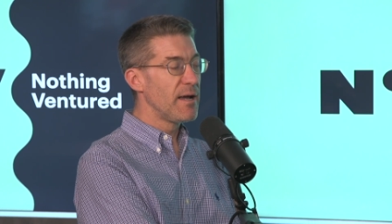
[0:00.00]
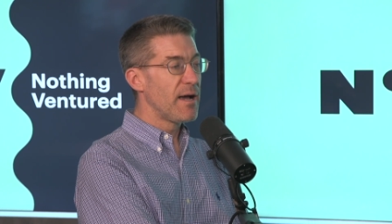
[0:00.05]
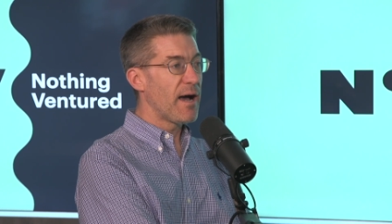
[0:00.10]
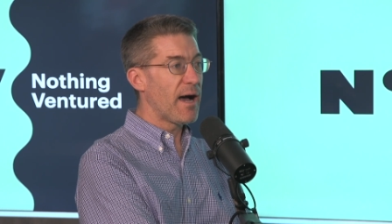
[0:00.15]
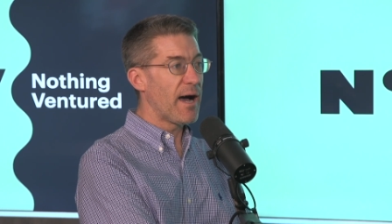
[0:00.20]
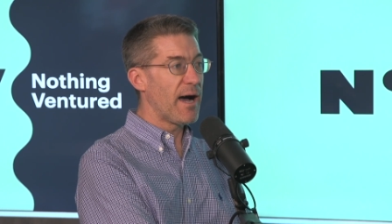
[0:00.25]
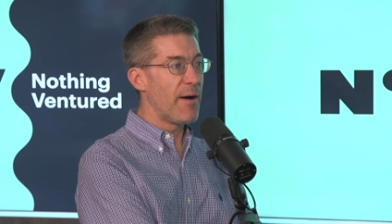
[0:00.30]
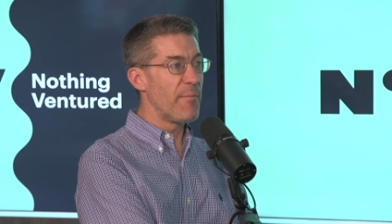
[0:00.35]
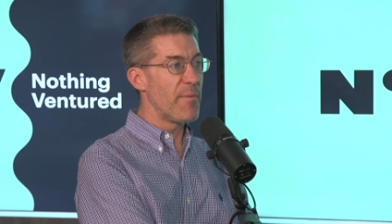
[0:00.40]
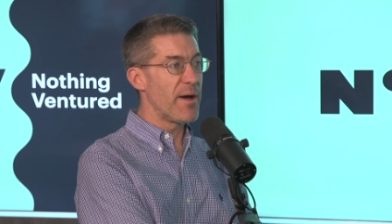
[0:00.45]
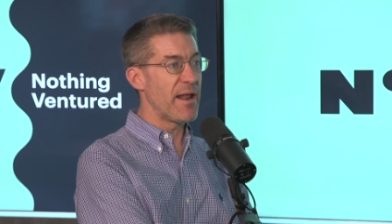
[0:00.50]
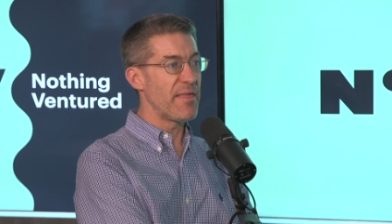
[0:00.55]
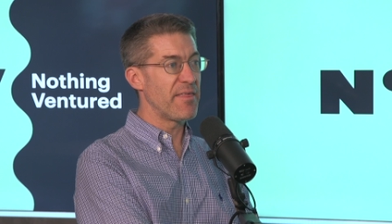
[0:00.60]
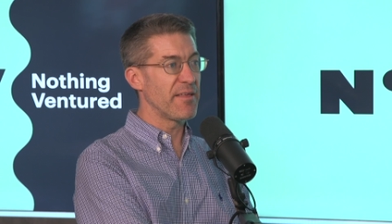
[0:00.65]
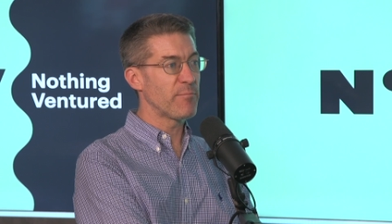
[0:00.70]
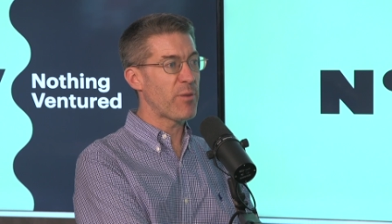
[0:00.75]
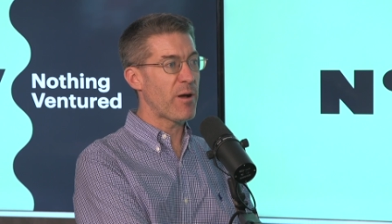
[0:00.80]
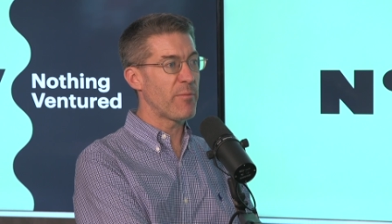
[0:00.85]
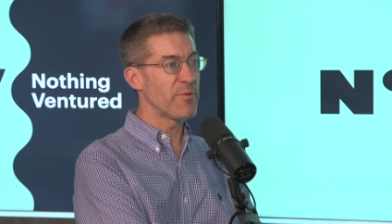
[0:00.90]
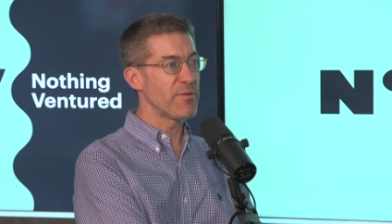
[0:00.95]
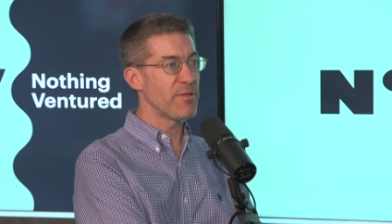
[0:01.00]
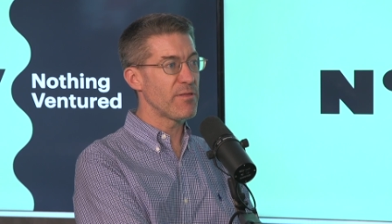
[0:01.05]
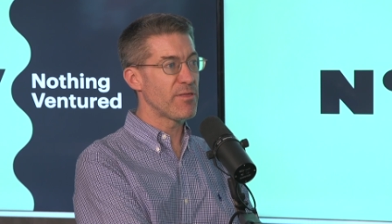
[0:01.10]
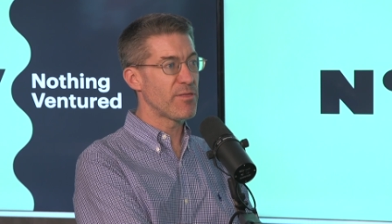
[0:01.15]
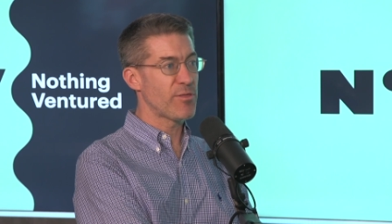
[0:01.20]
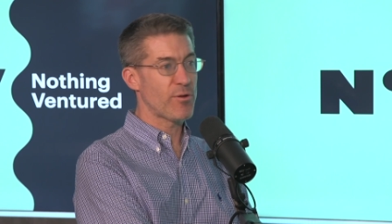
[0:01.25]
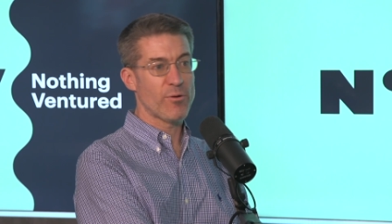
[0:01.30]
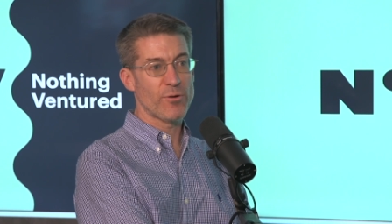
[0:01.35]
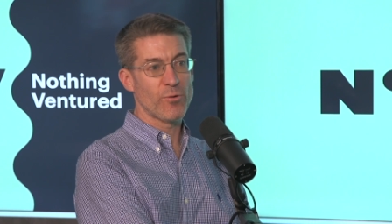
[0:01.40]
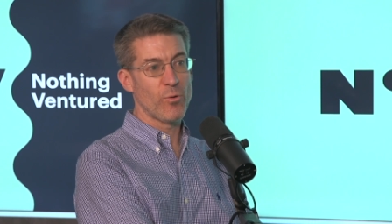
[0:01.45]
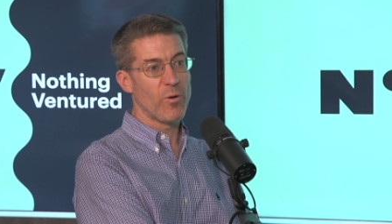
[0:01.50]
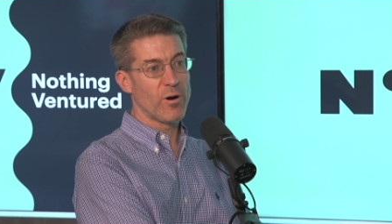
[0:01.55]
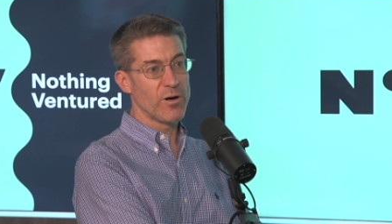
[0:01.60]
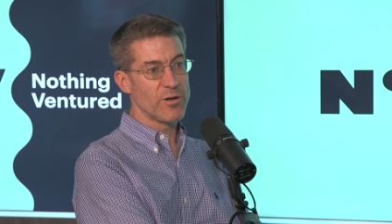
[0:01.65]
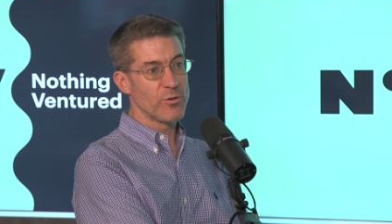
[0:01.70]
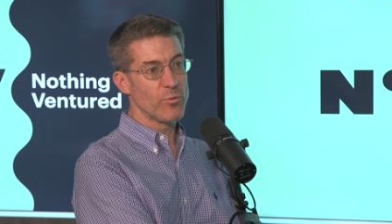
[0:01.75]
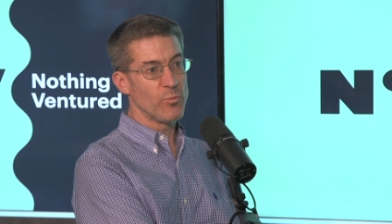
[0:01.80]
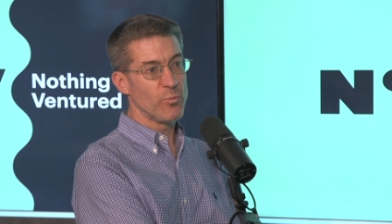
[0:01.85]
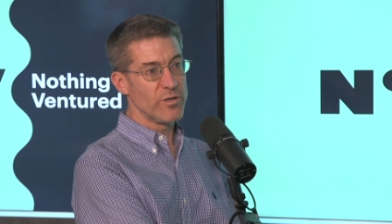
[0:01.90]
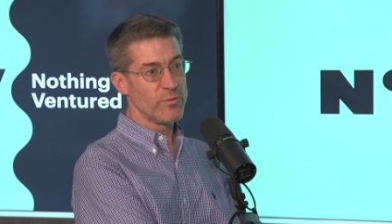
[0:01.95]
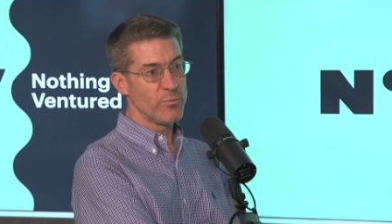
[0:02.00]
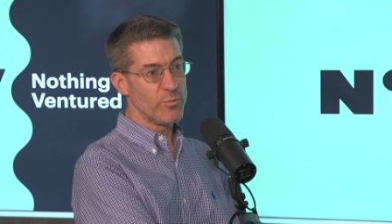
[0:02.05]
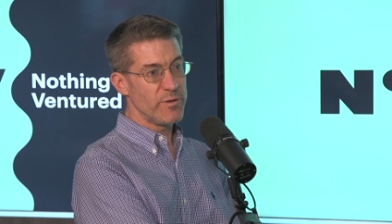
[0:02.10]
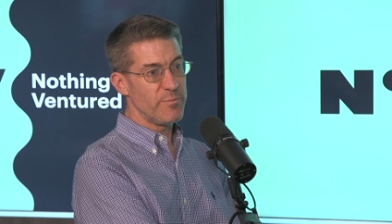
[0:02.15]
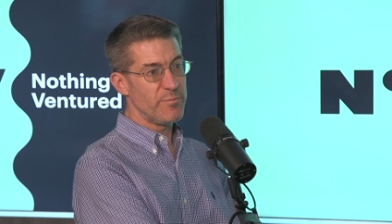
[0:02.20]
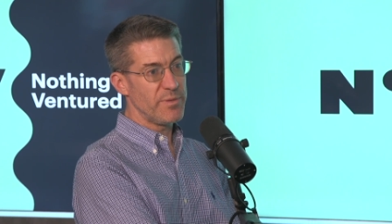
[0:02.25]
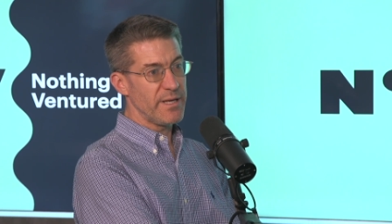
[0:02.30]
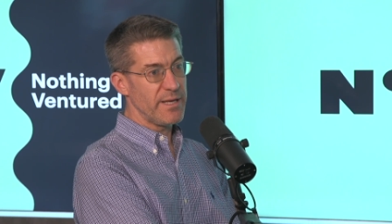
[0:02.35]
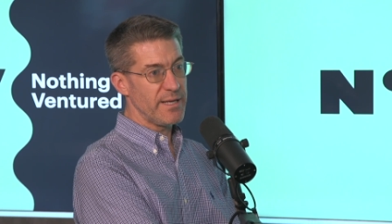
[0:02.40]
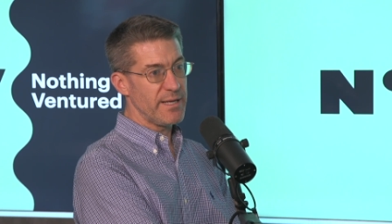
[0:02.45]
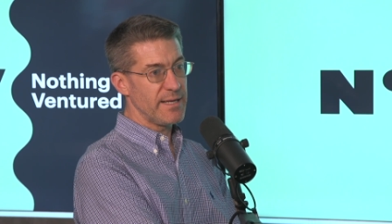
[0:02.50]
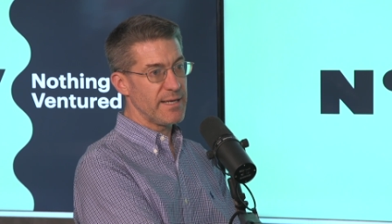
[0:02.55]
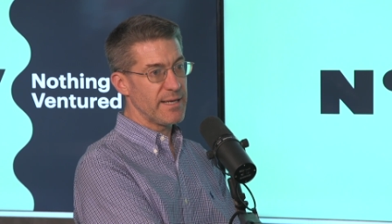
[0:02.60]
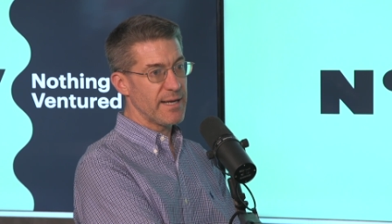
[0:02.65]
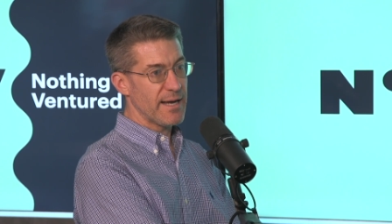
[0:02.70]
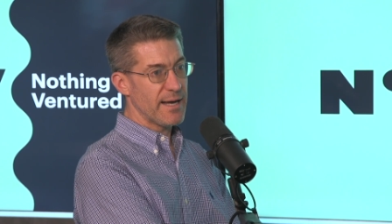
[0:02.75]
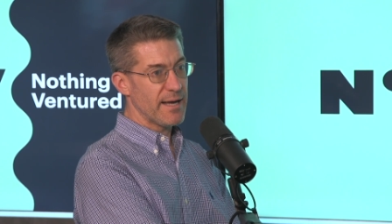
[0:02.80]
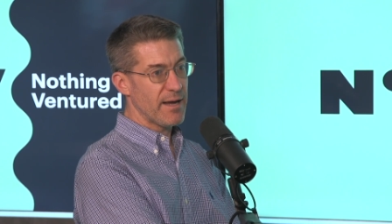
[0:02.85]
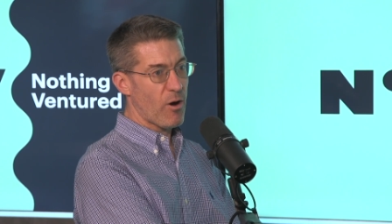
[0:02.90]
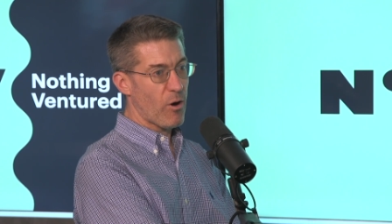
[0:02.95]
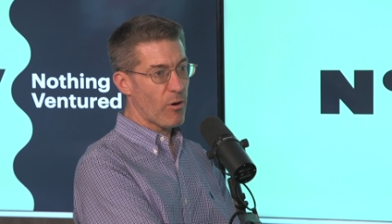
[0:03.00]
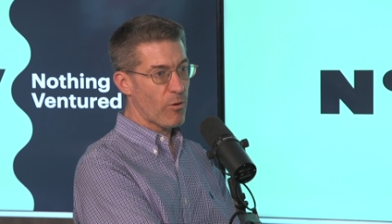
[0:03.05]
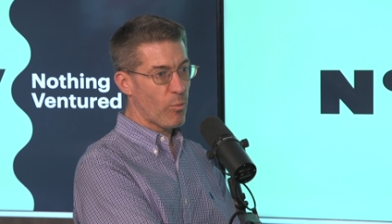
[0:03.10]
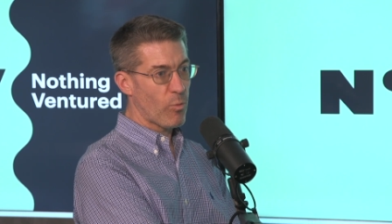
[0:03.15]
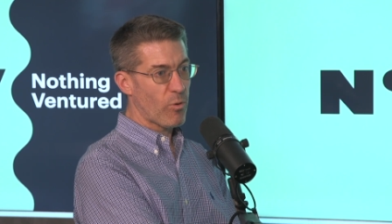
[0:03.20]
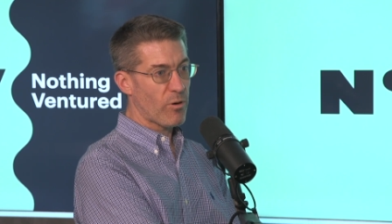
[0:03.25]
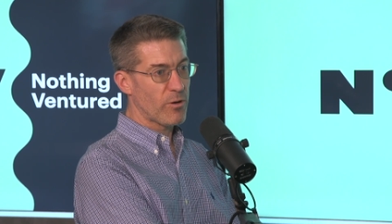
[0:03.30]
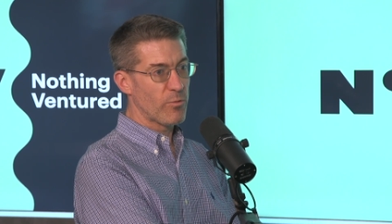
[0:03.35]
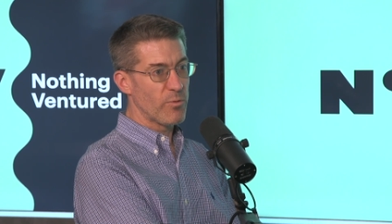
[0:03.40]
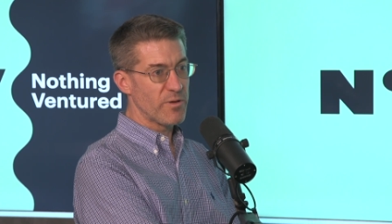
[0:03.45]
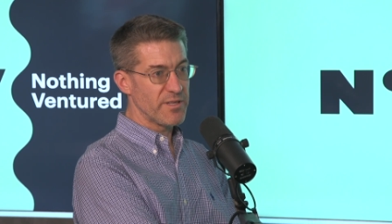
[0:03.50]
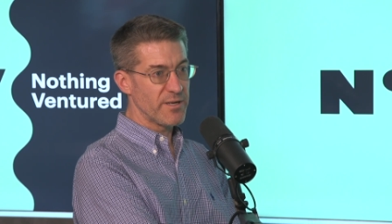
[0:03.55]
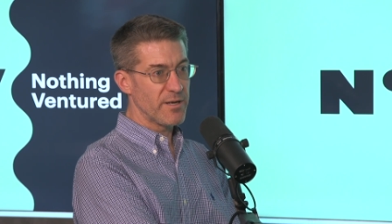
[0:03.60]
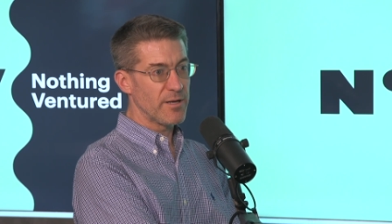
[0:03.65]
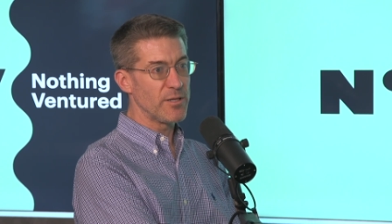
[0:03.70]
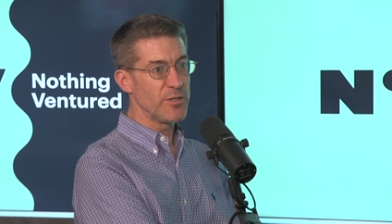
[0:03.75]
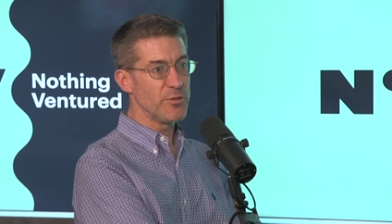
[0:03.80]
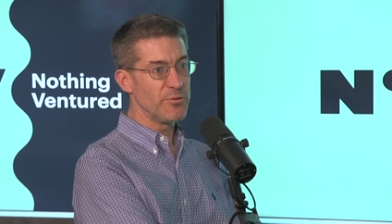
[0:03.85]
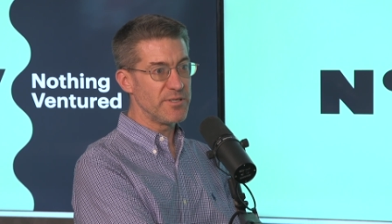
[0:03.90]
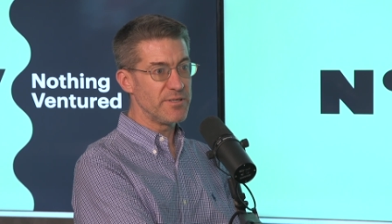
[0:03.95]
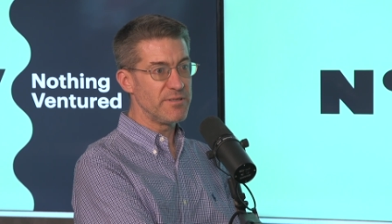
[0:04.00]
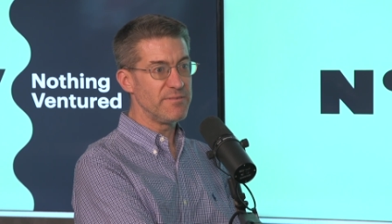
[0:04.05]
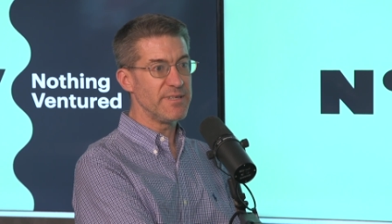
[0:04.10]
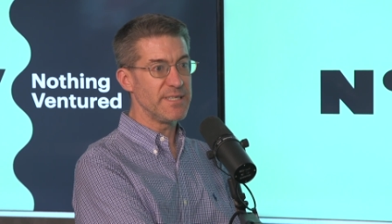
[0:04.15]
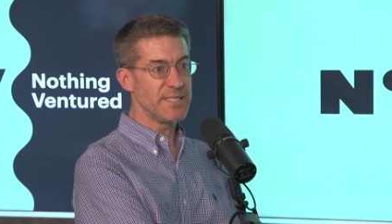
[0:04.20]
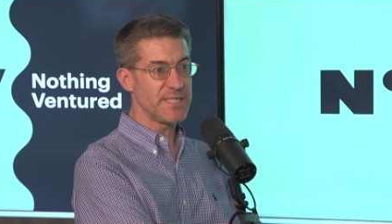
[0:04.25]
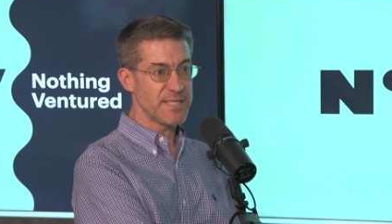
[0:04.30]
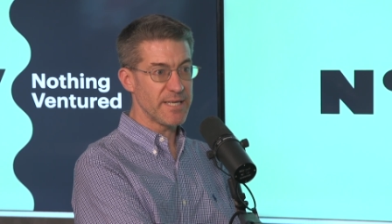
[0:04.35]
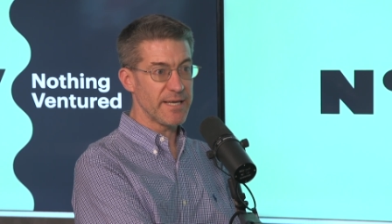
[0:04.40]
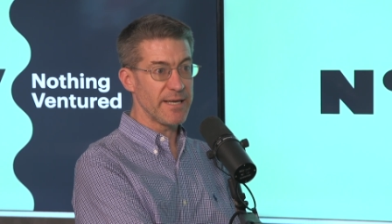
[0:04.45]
Um, and I think probably the third one would, would be uh, our work with Included VC.